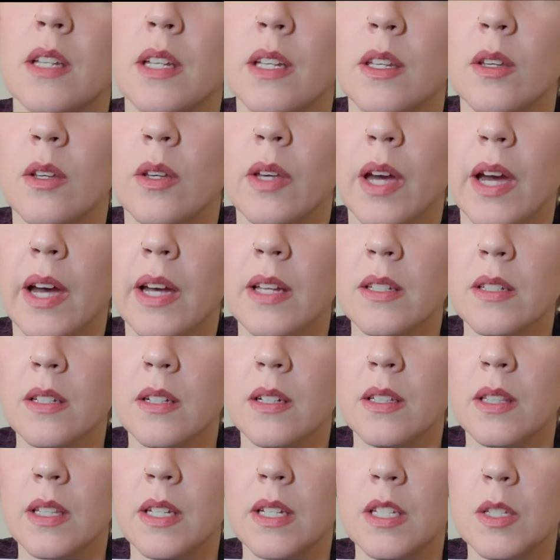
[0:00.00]
Like you cast
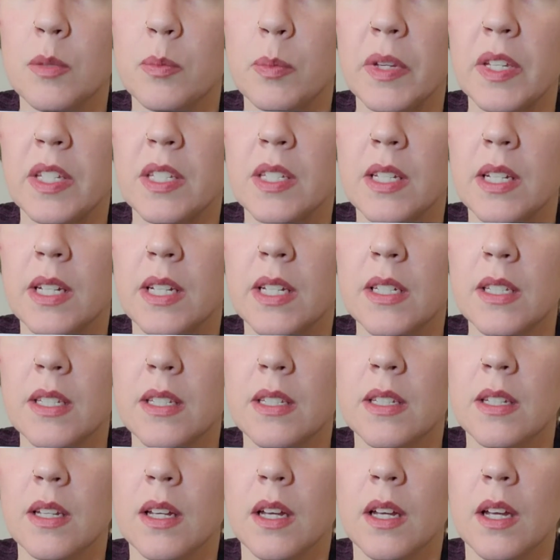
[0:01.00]
on this
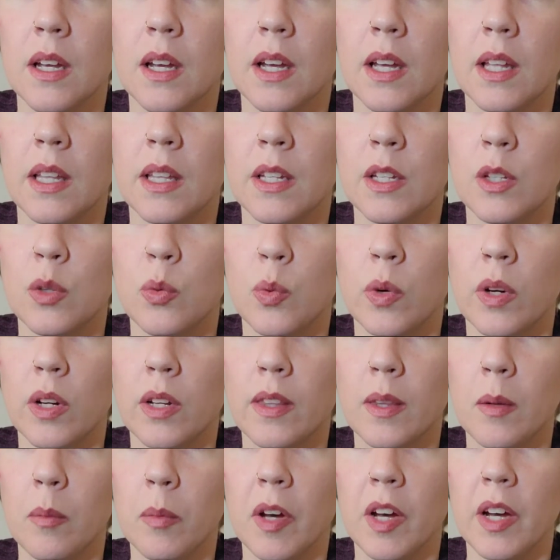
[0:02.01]
business, and then you
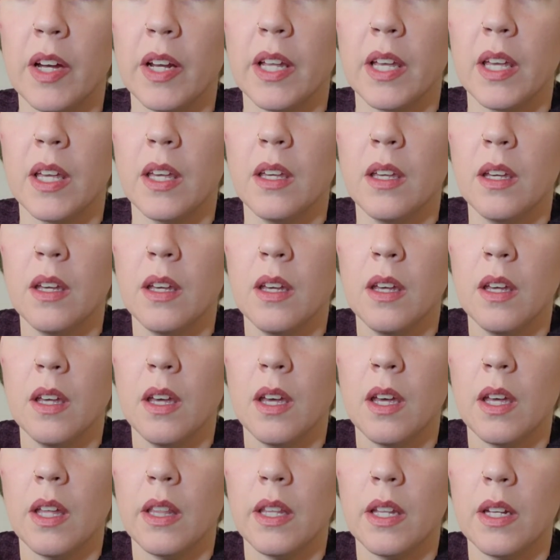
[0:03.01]
work the body,
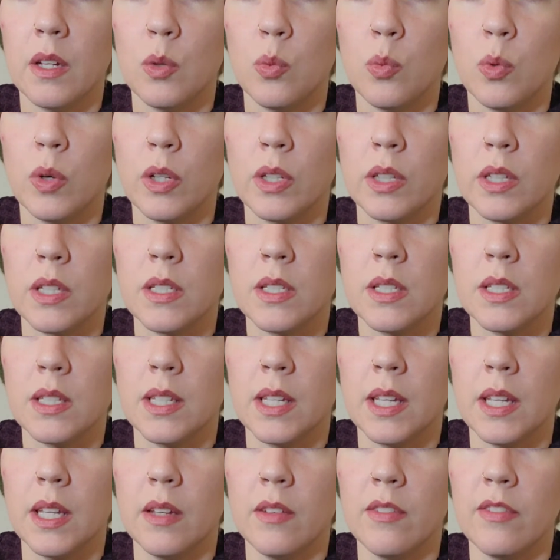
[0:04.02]
and then you work the
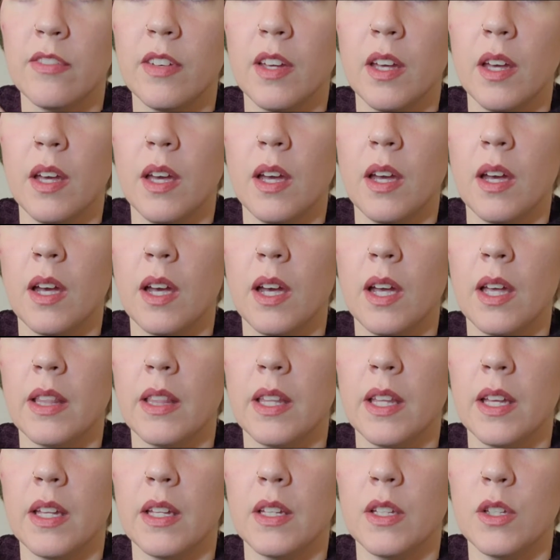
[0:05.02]
sleeve,
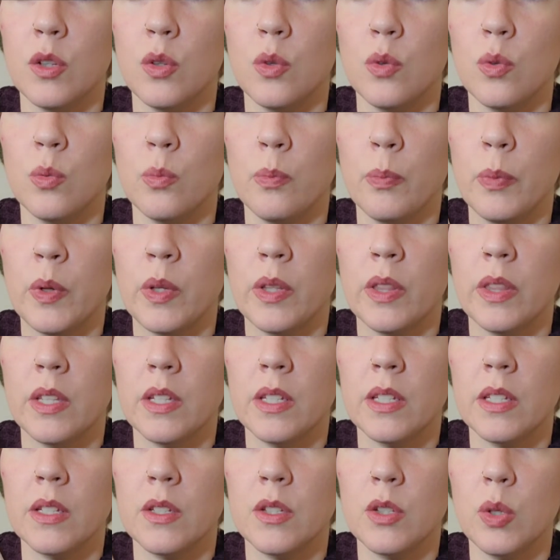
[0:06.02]
and then you put
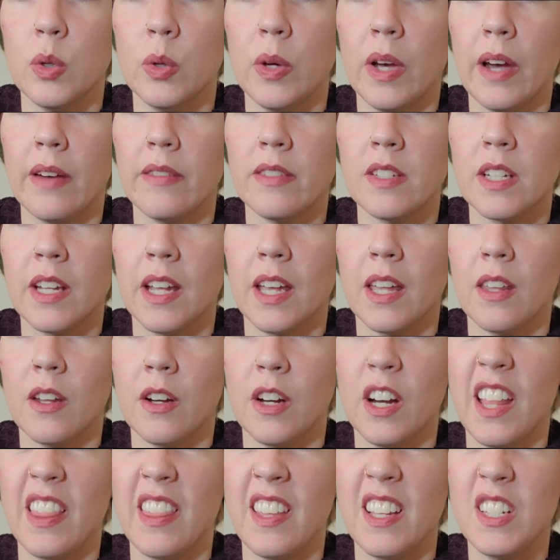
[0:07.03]
the two halves
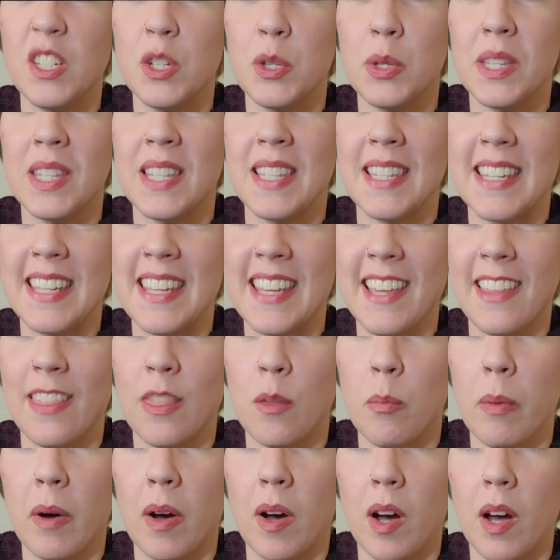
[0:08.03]
together, and then you steek
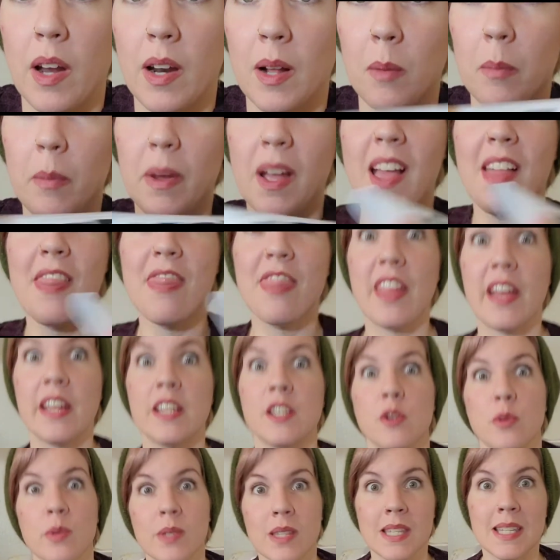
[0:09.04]
the bottom.
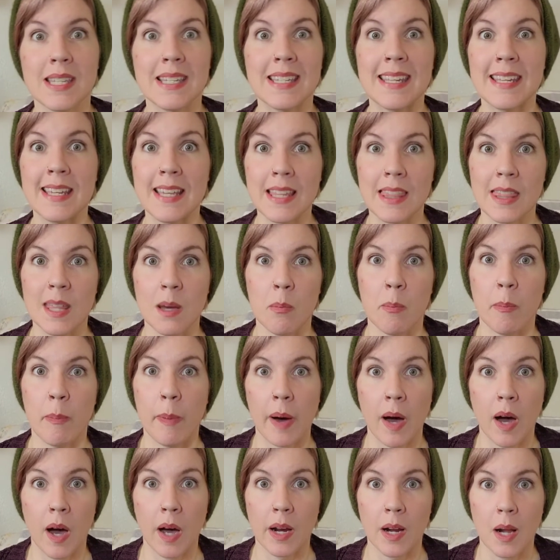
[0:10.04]
Then you steek the
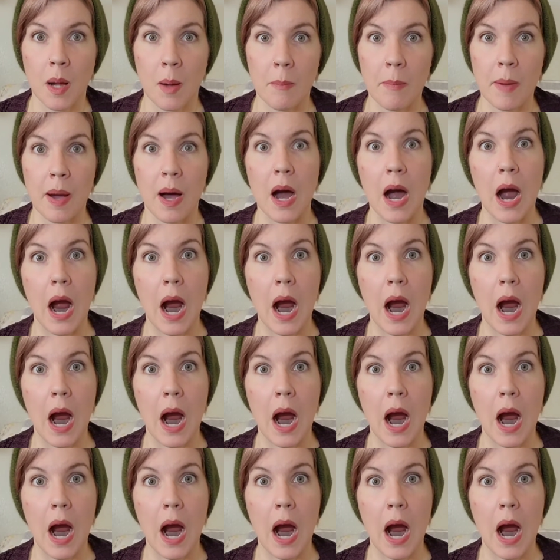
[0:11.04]
bottom.